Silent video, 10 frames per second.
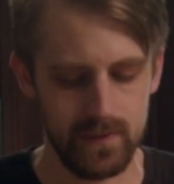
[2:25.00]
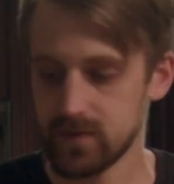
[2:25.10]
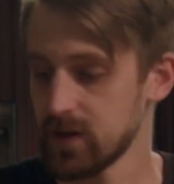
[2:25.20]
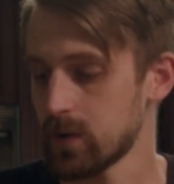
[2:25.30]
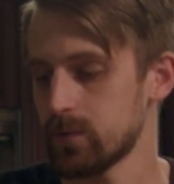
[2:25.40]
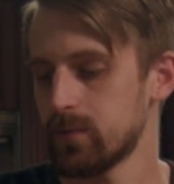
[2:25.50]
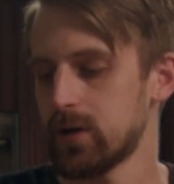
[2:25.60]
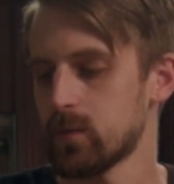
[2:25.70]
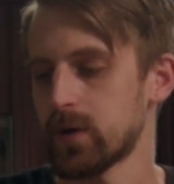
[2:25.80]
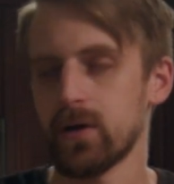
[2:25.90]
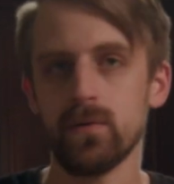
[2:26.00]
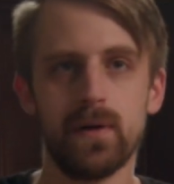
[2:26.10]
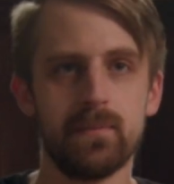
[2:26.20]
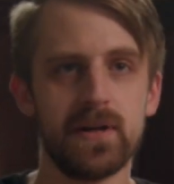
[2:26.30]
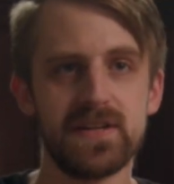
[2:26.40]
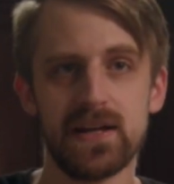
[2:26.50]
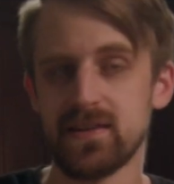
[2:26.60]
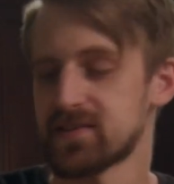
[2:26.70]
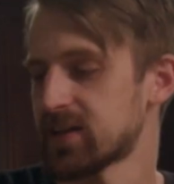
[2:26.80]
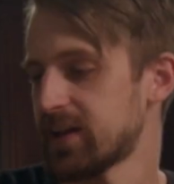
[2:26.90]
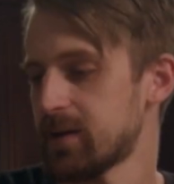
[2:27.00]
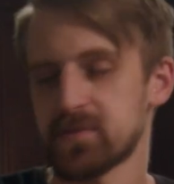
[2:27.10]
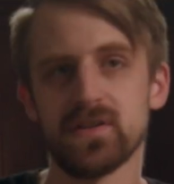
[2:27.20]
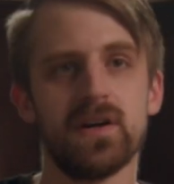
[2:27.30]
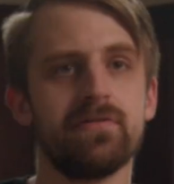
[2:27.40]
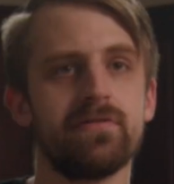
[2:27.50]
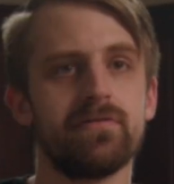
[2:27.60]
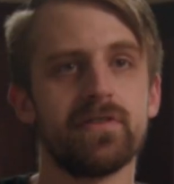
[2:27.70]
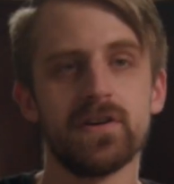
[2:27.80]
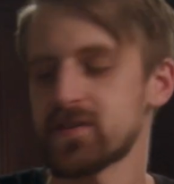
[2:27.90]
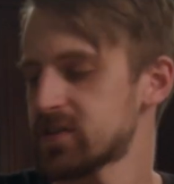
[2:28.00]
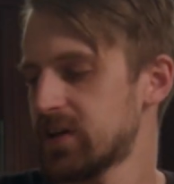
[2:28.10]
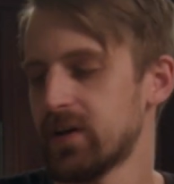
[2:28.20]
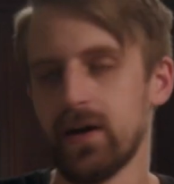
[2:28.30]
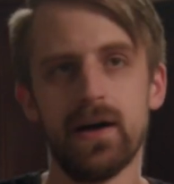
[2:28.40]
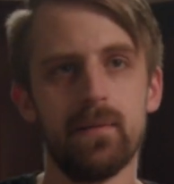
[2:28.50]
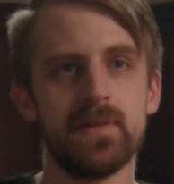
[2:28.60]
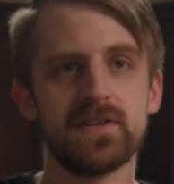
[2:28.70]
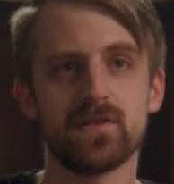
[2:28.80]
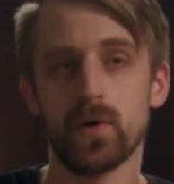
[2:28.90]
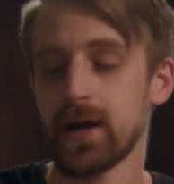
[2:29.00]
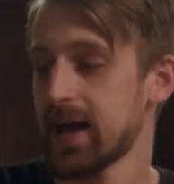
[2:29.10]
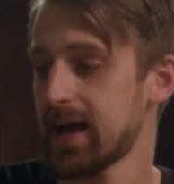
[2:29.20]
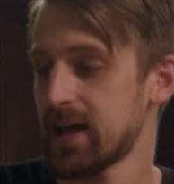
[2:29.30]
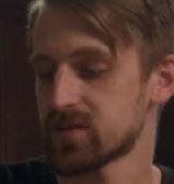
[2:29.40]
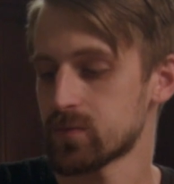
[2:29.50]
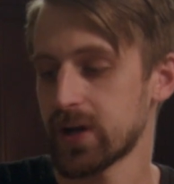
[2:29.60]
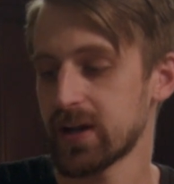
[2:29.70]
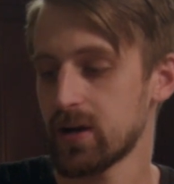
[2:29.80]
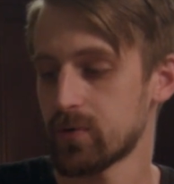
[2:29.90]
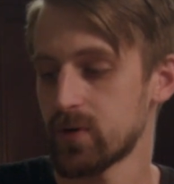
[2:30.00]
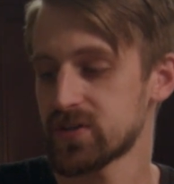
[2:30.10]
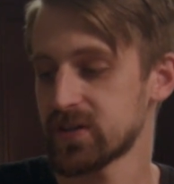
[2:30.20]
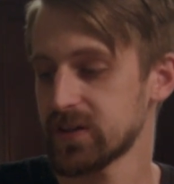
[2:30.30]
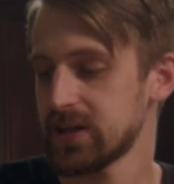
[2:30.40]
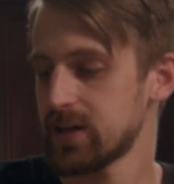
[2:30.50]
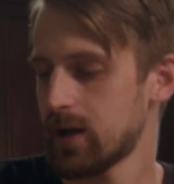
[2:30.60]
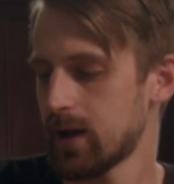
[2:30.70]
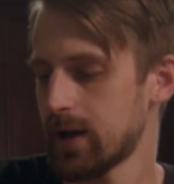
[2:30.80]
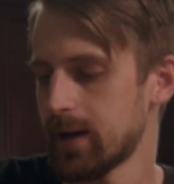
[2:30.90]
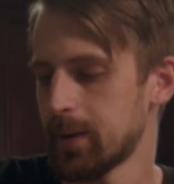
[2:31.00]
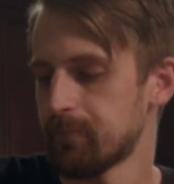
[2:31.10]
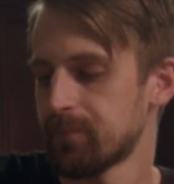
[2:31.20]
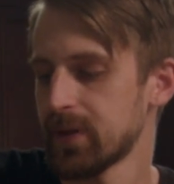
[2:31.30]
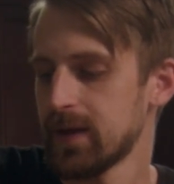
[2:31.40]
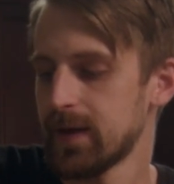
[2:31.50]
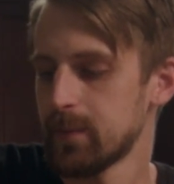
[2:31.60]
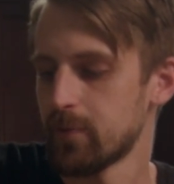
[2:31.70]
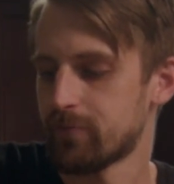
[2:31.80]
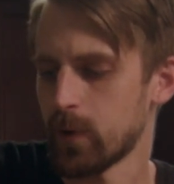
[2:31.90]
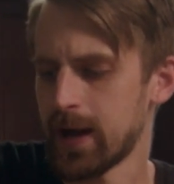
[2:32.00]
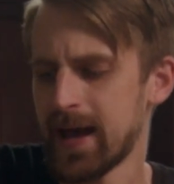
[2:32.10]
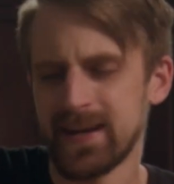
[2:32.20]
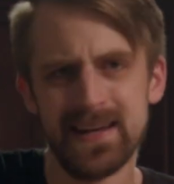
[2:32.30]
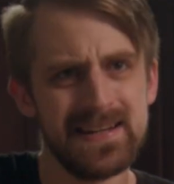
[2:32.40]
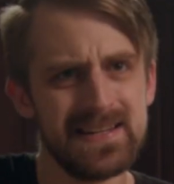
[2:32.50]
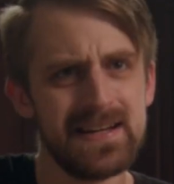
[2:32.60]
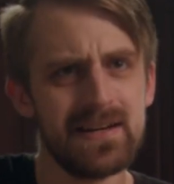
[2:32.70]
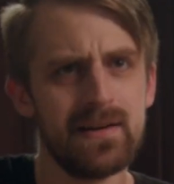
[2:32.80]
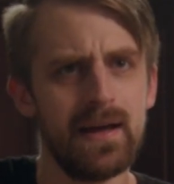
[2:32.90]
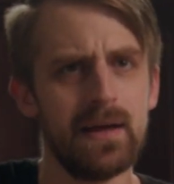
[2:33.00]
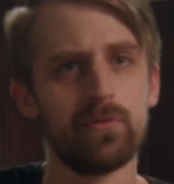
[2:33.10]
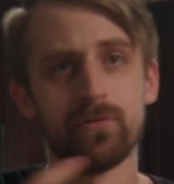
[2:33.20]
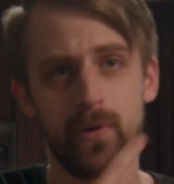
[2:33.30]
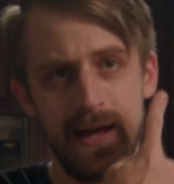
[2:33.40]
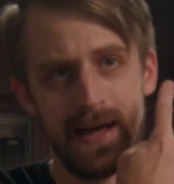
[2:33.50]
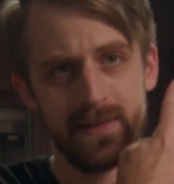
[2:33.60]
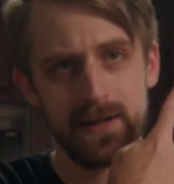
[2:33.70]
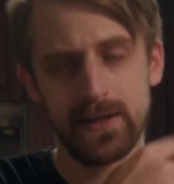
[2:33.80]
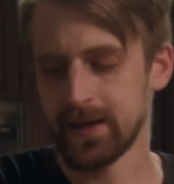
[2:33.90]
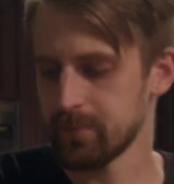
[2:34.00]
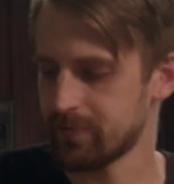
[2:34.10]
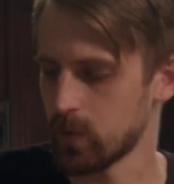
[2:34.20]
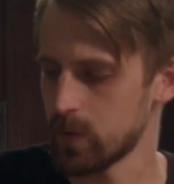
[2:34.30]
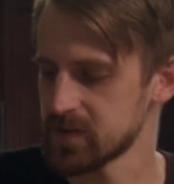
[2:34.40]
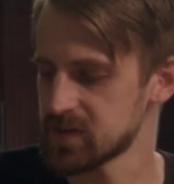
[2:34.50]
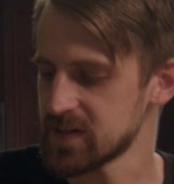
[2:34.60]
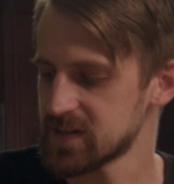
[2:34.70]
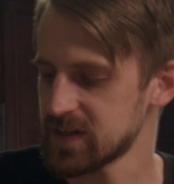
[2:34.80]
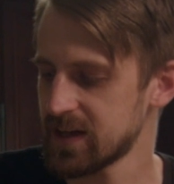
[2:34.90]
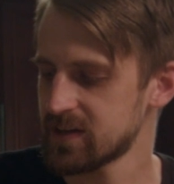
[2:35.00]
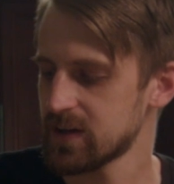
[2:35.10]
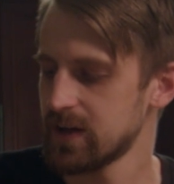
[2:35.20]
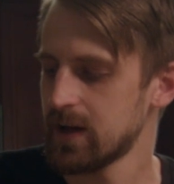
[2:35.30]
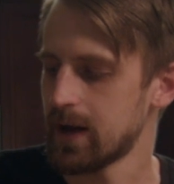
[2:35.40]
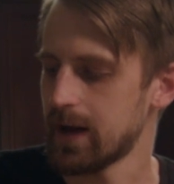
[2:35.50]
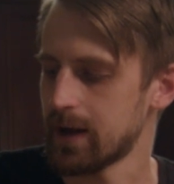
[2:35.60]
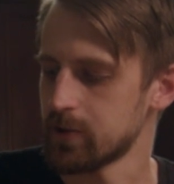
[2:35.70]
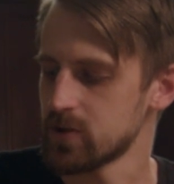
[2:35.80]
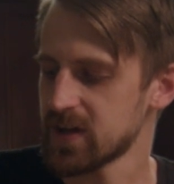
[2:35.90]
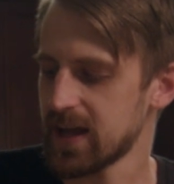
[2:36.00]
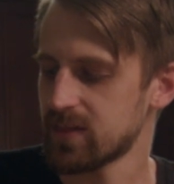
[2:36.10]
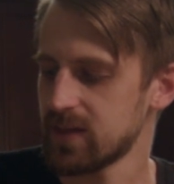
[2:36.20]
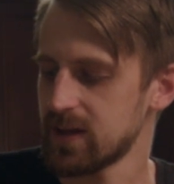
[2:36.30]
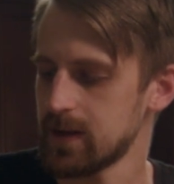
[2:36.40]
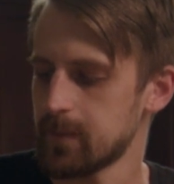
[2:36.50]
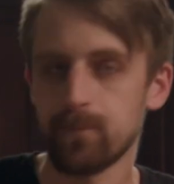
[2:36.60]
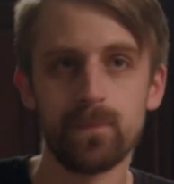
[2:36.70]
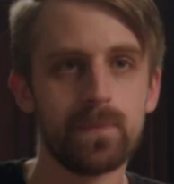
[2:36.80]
So here we go. I'm going to take these clamps off first. These are what I had to rig it up originally, before I had an idea and before I had the clamp for the C-stand. You take the